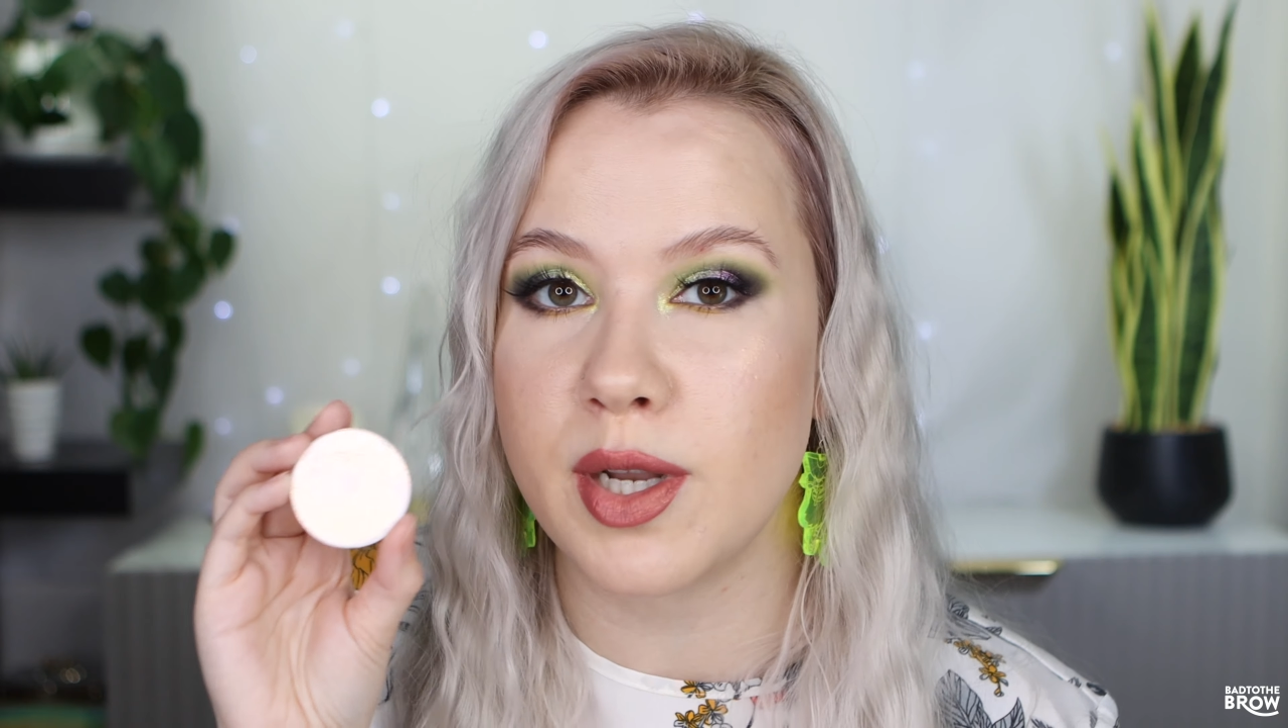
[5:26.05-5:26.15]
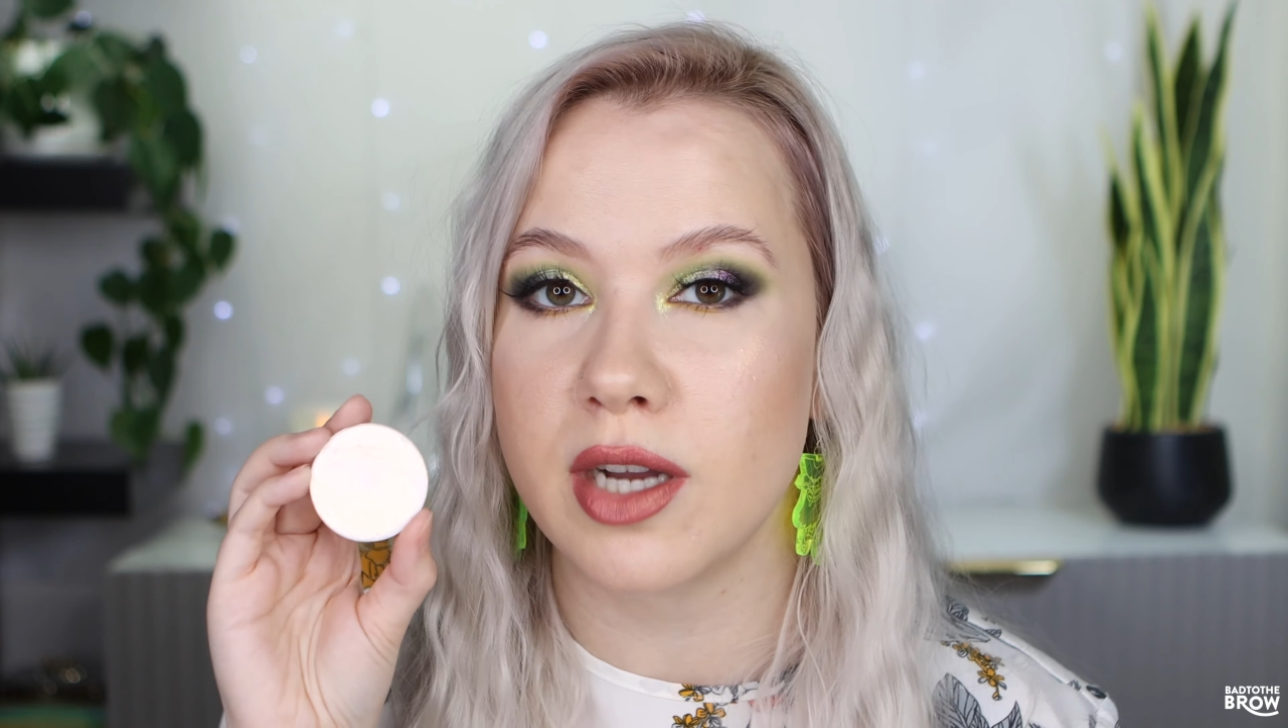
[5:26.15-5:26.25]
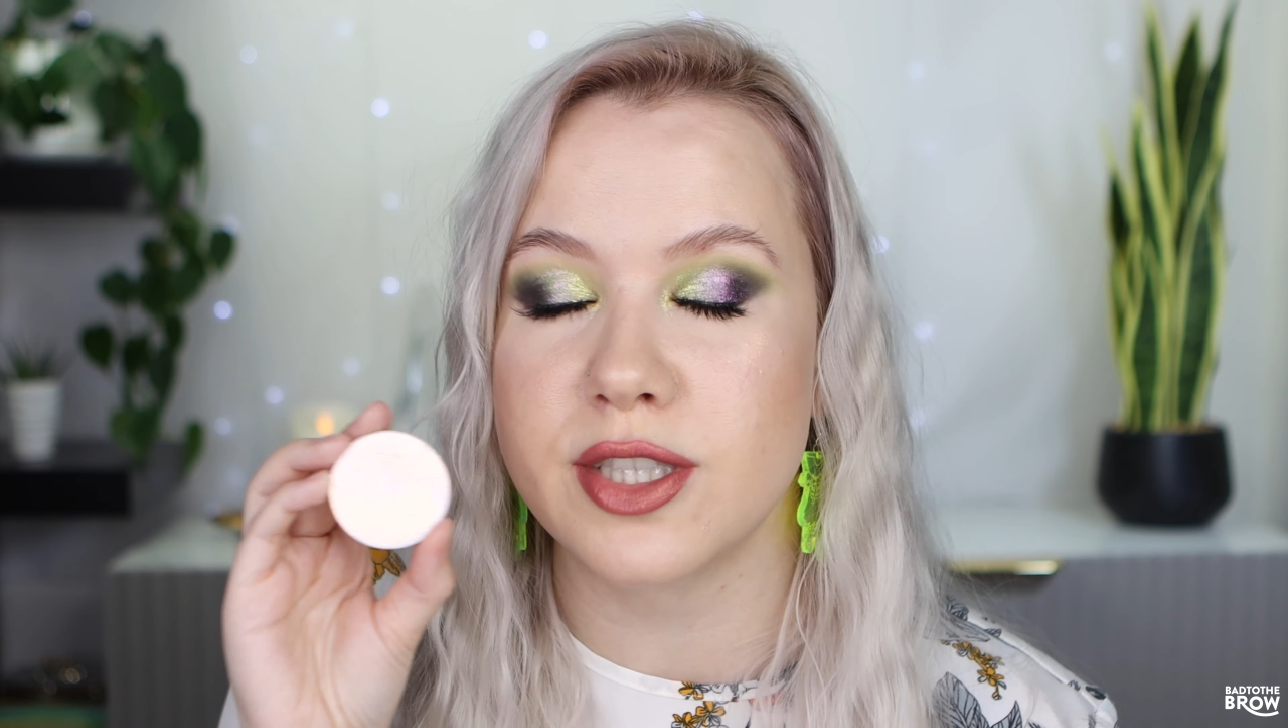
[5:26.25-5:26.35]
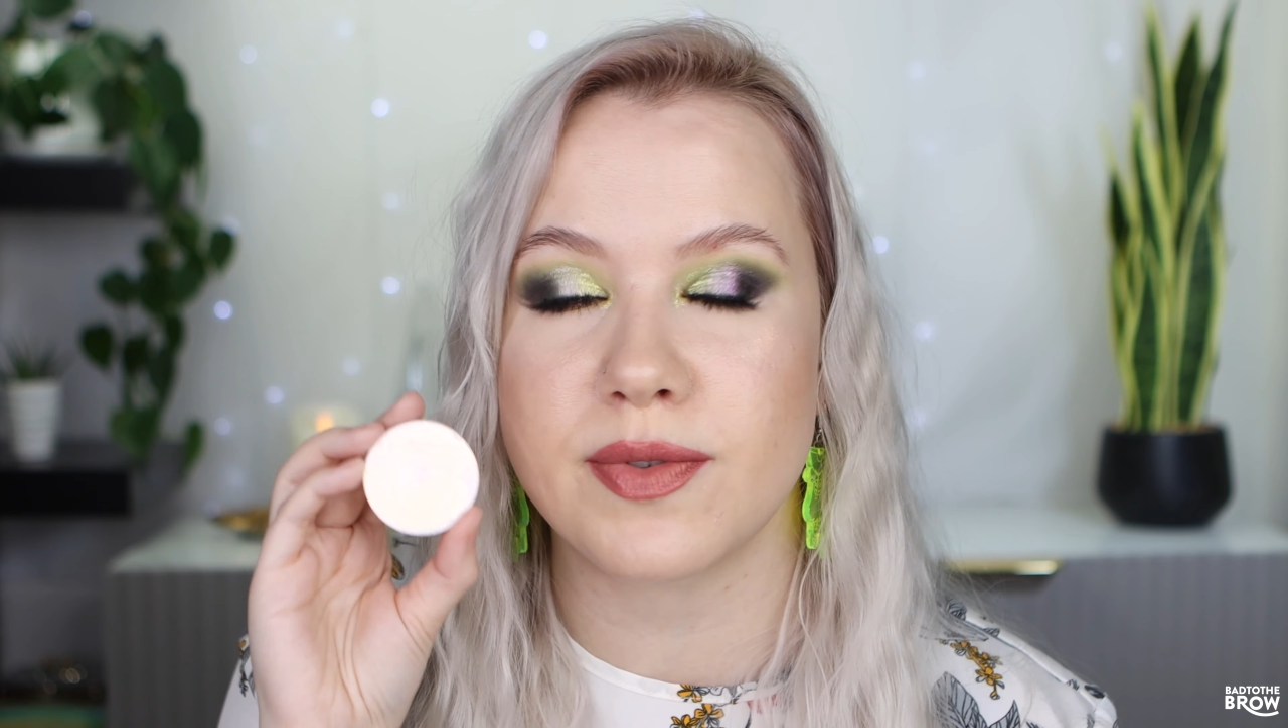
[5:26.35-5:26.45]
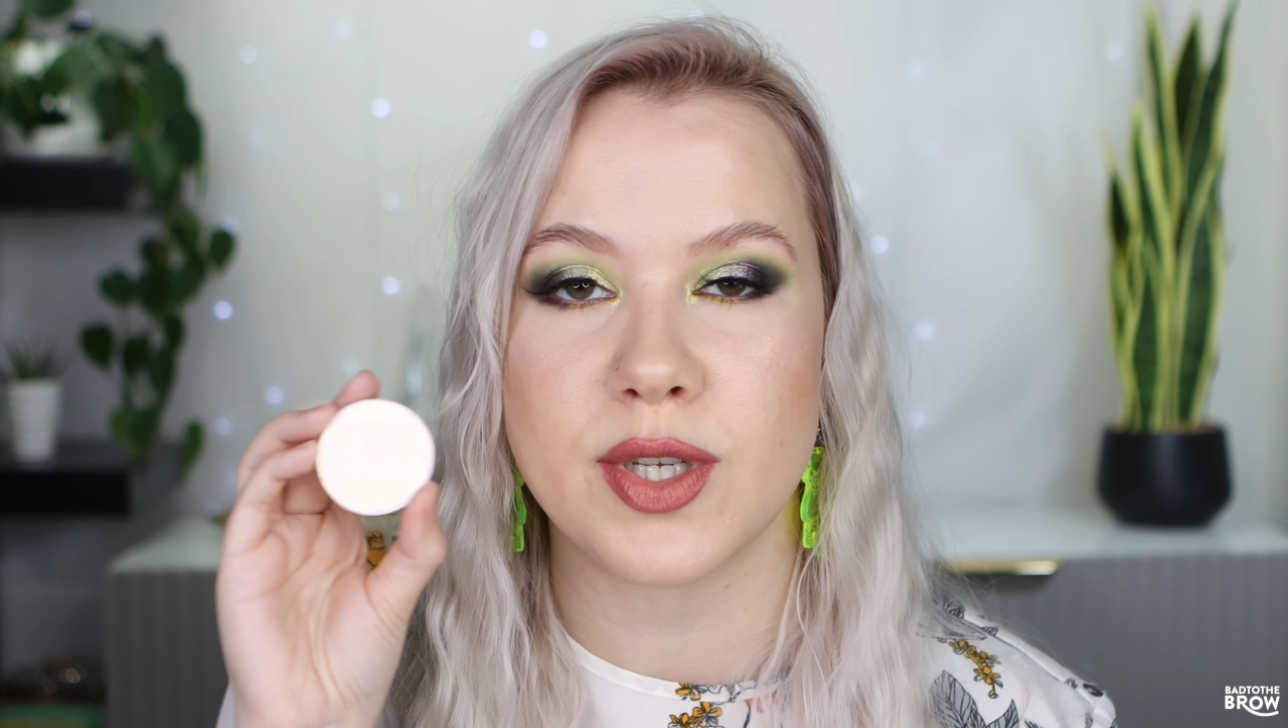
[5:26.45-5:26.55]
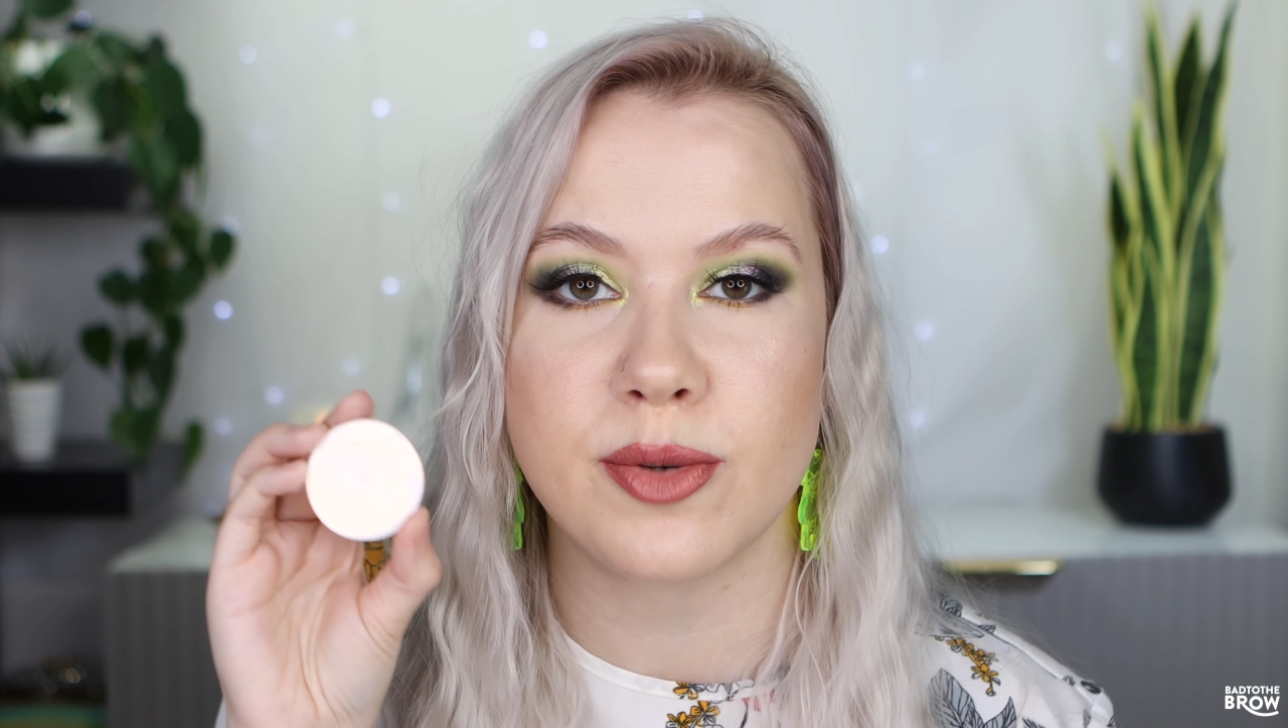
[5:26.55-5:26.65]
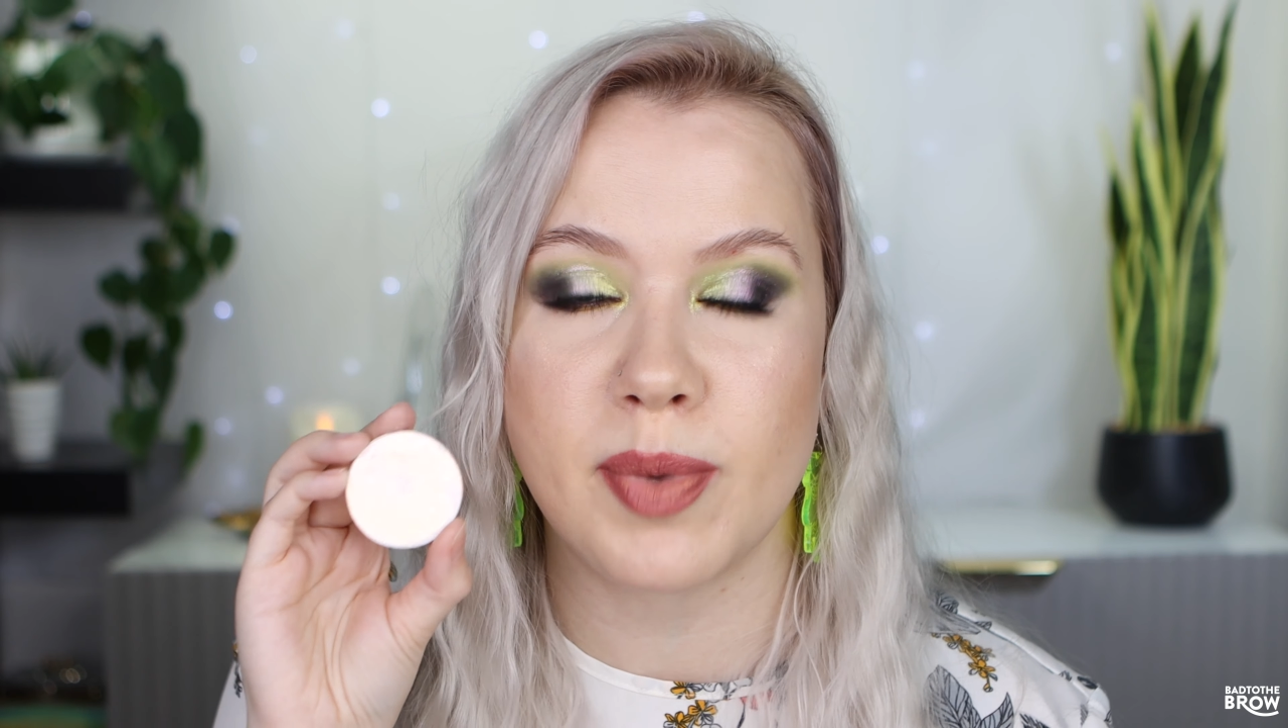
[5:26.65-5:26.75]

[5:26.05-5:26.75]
notch if you could